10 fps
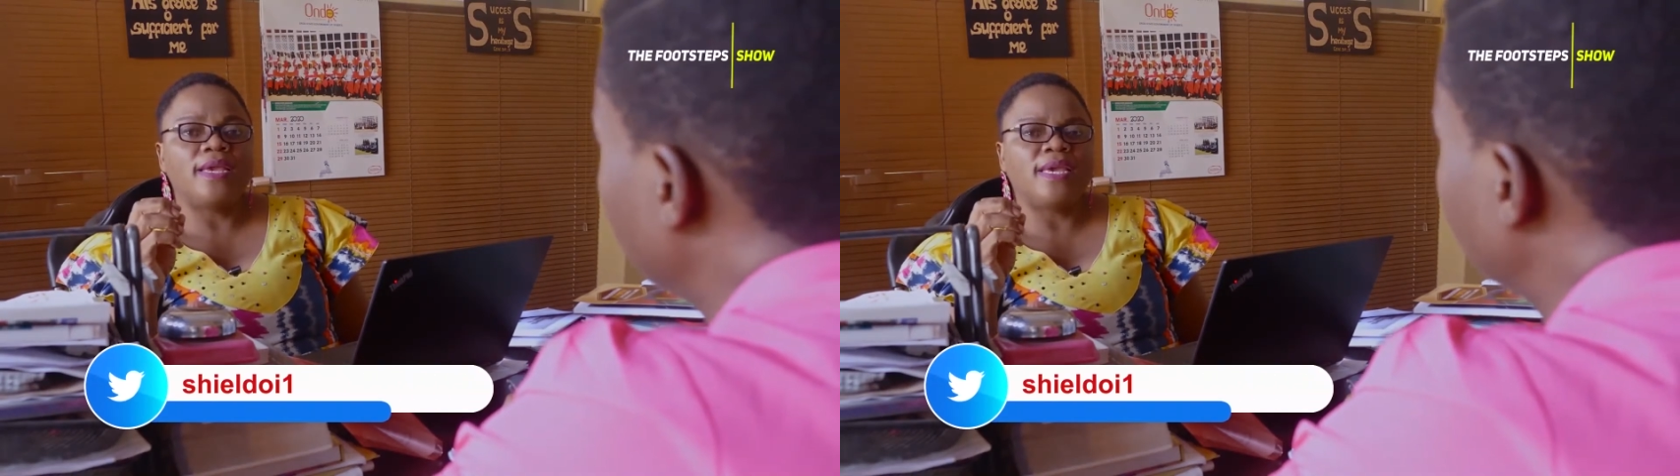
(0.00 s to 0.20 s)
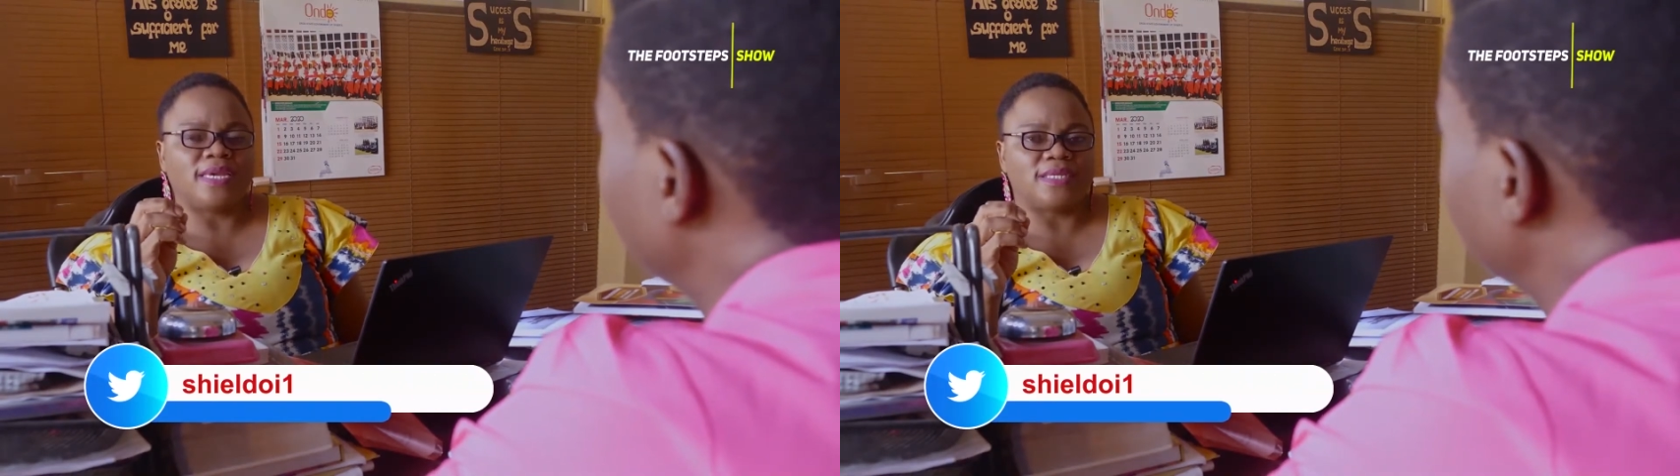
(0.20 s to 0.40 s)

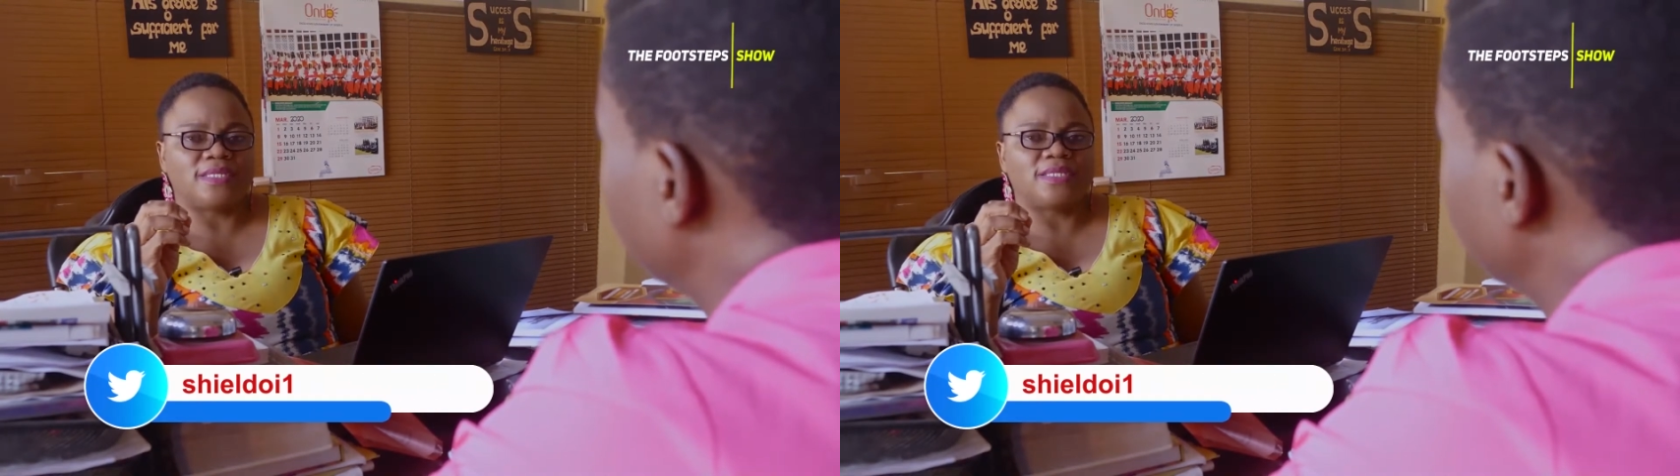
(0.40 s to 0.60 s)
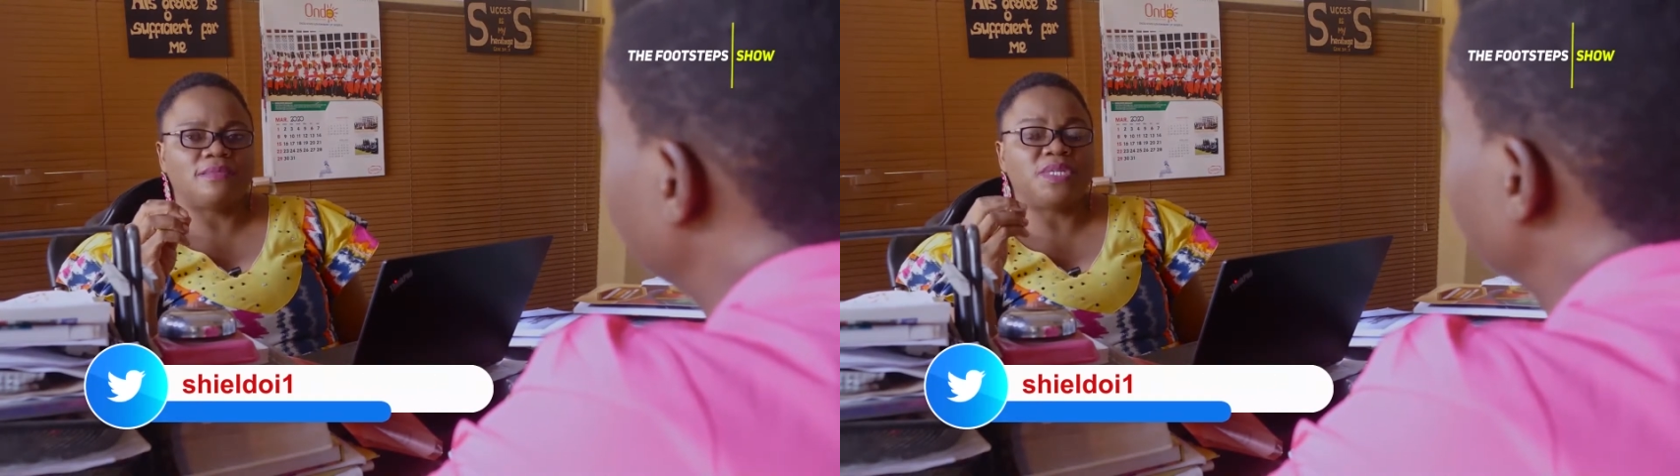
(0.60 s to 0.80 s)

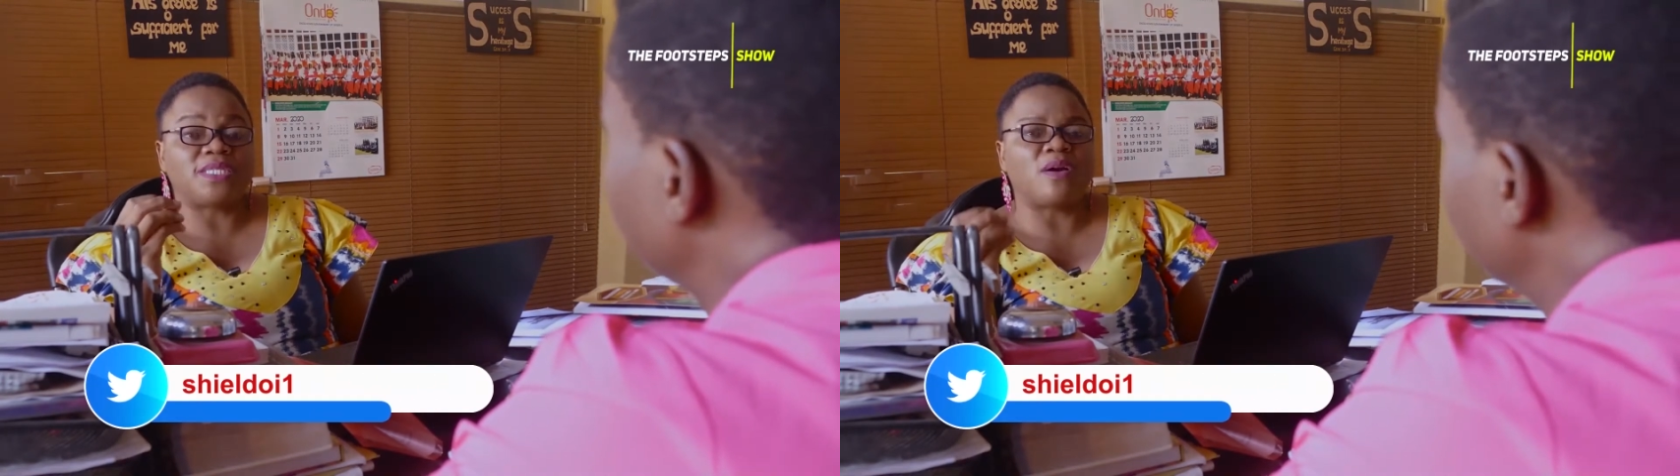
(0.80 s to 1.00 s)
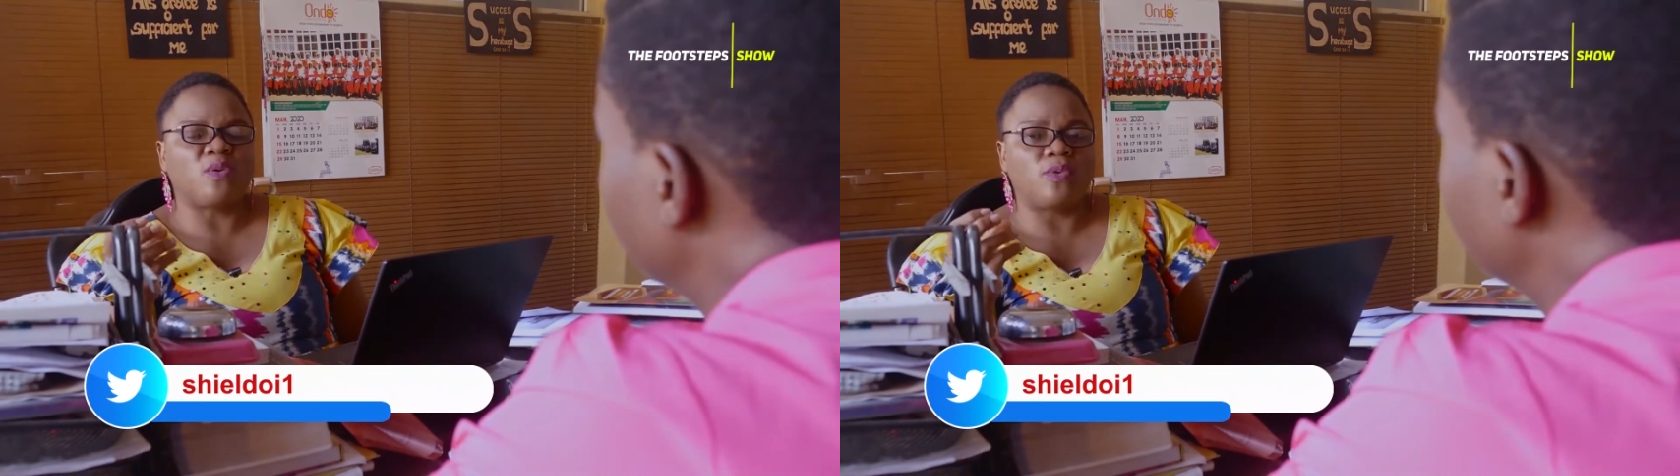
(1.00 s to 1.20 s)
Yes,
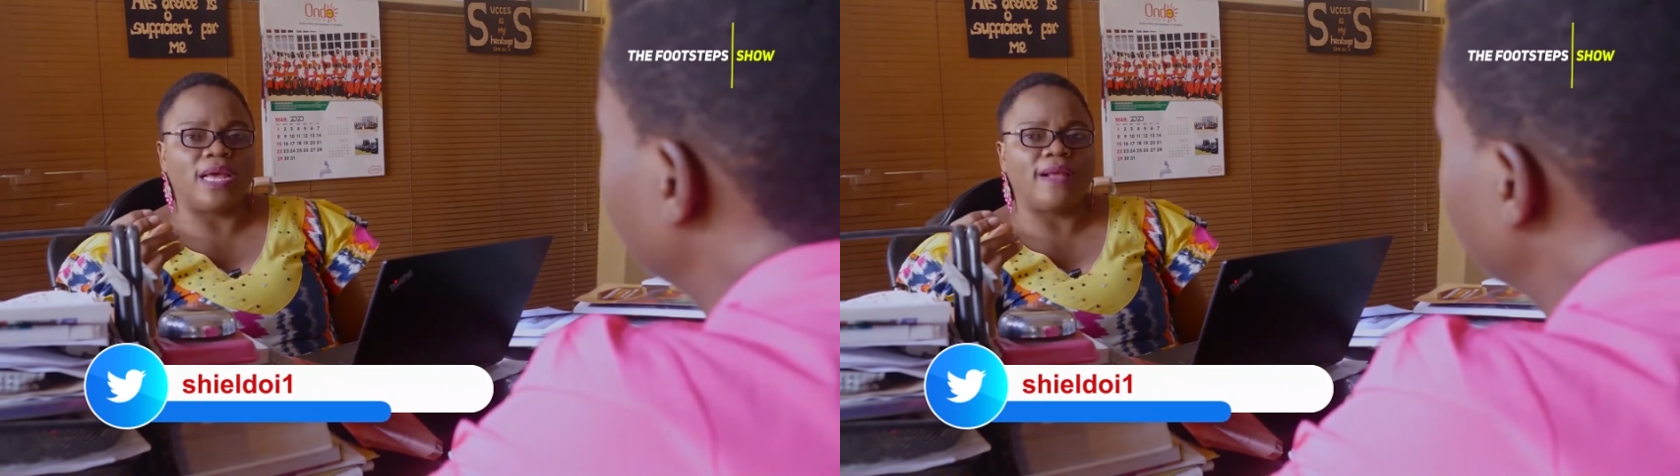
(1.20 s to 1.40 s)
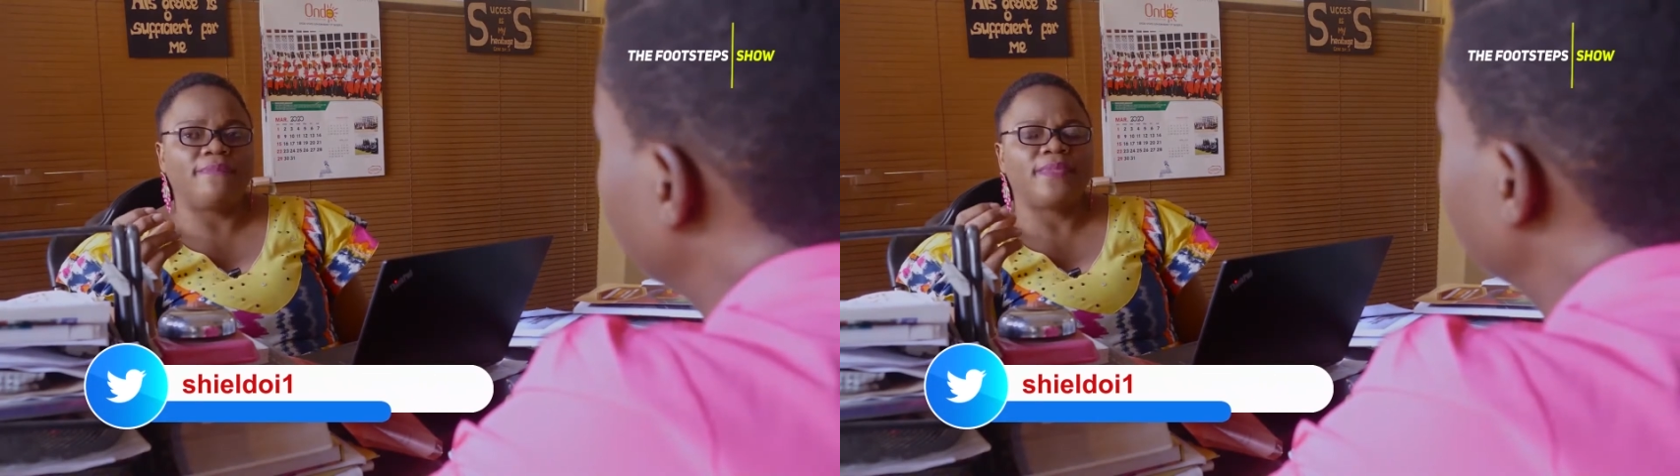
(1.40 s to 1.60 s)
bitter
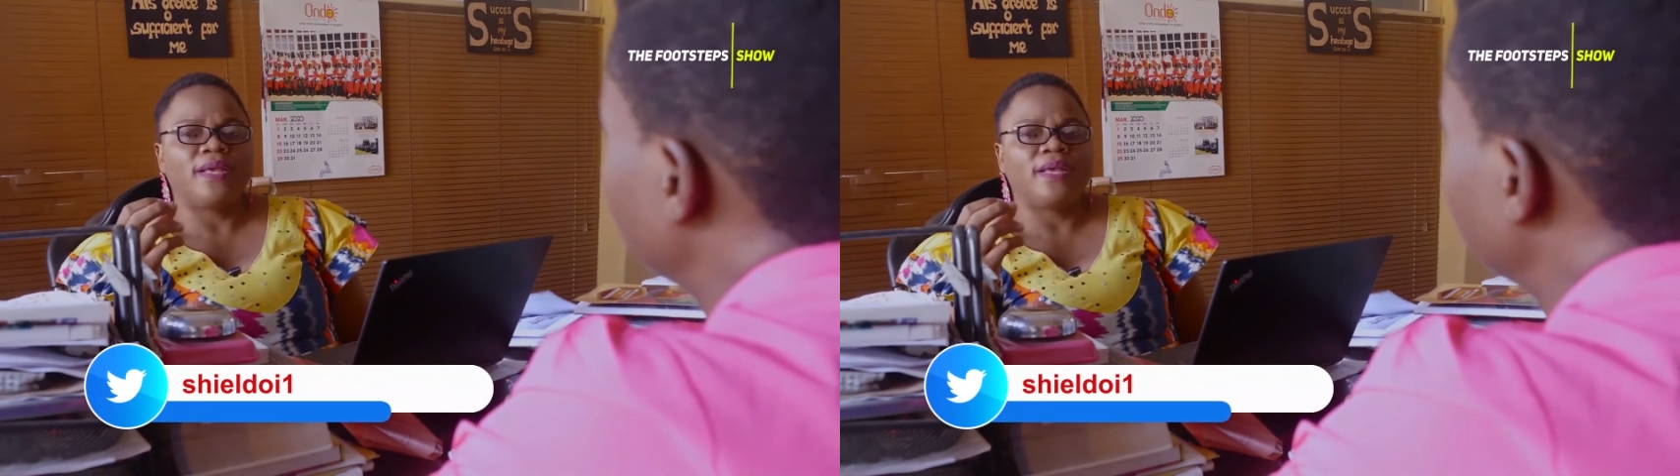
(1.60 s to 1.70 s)
cola.